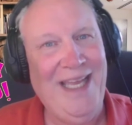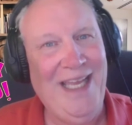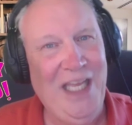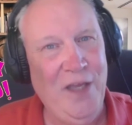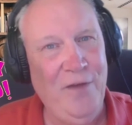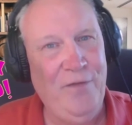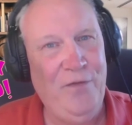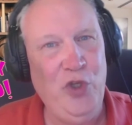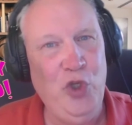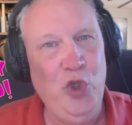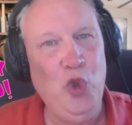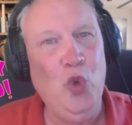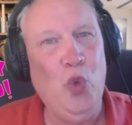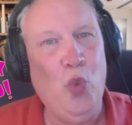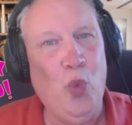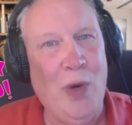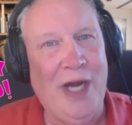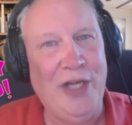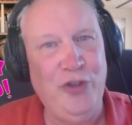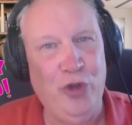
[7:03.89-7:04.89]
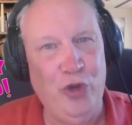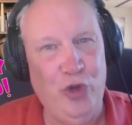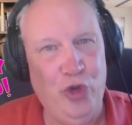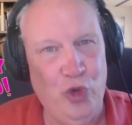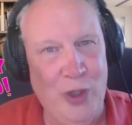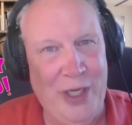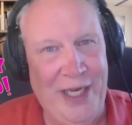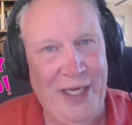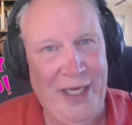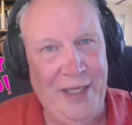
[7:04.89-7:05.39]
If you want to
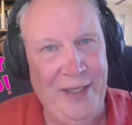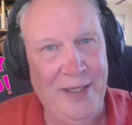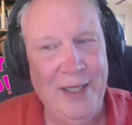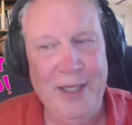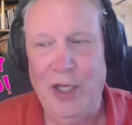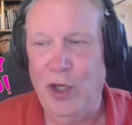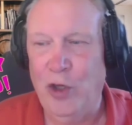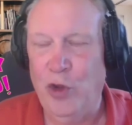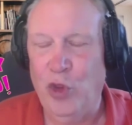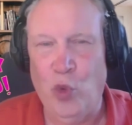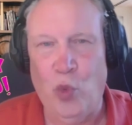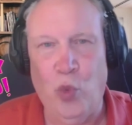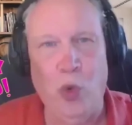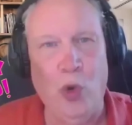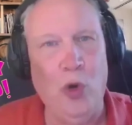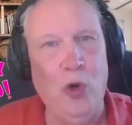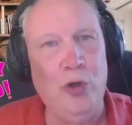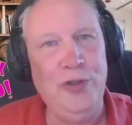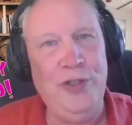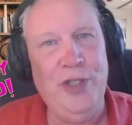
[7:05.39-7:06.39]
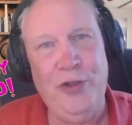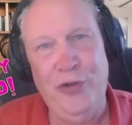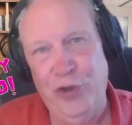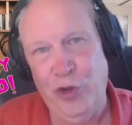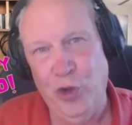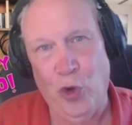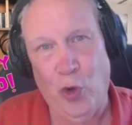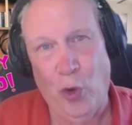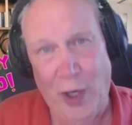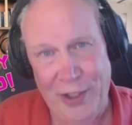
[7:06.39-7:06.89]
trade, the world is
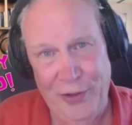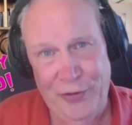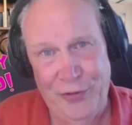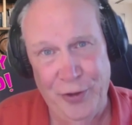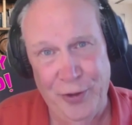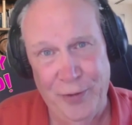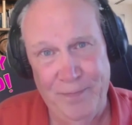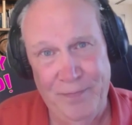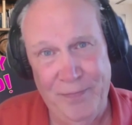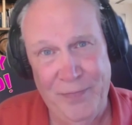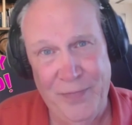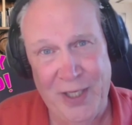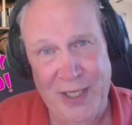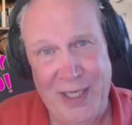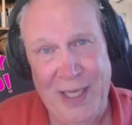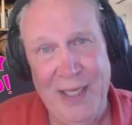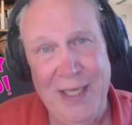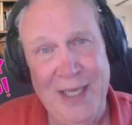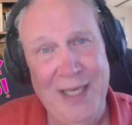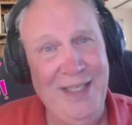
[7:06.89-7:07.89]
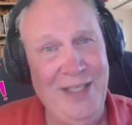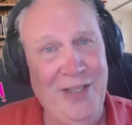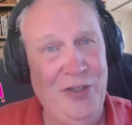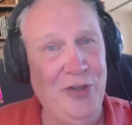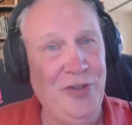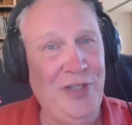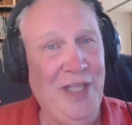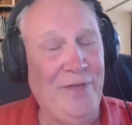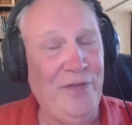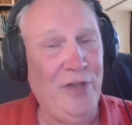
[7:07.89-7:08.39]
your oyster, okay? You
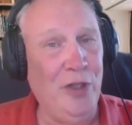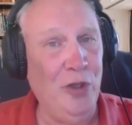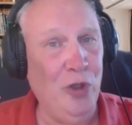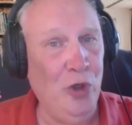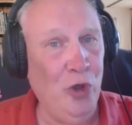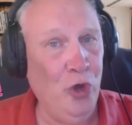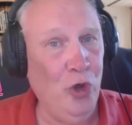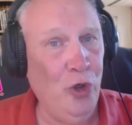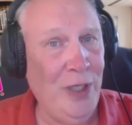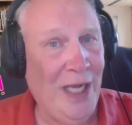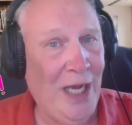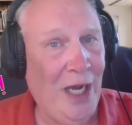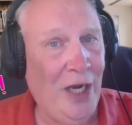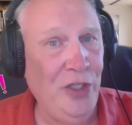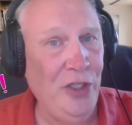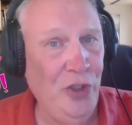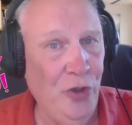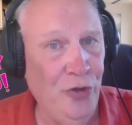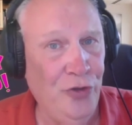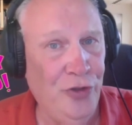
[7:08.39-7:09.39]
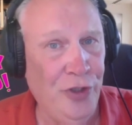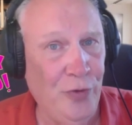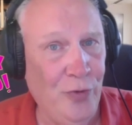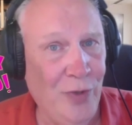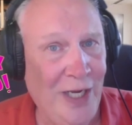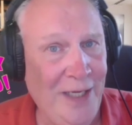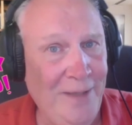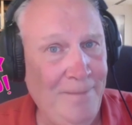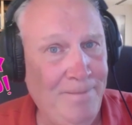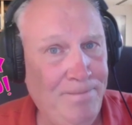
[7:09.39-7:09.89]
just have to learn how to use it,
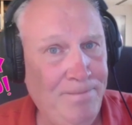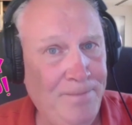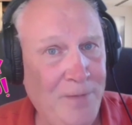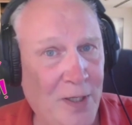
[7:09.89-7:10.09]
right?